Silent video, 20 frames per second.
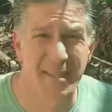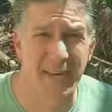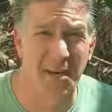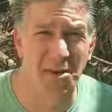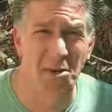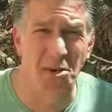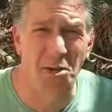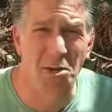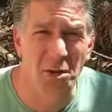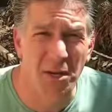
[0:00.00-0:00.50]

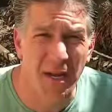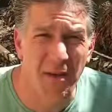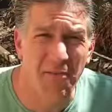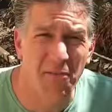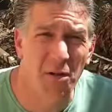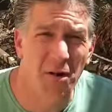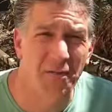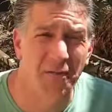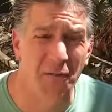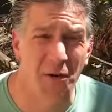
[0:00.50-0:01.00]
center and you're looking
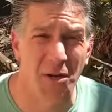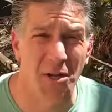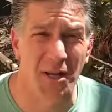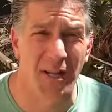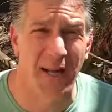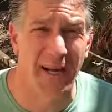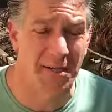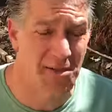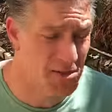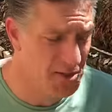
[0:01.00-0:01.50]
for a
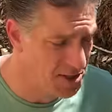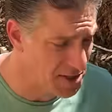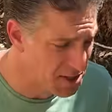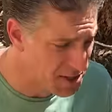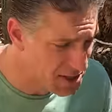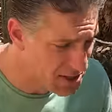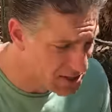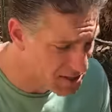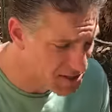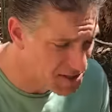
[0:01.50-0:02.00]
fertilizer to
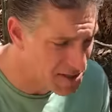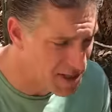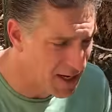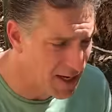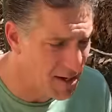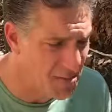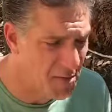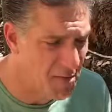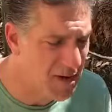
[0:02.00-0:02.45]
use um,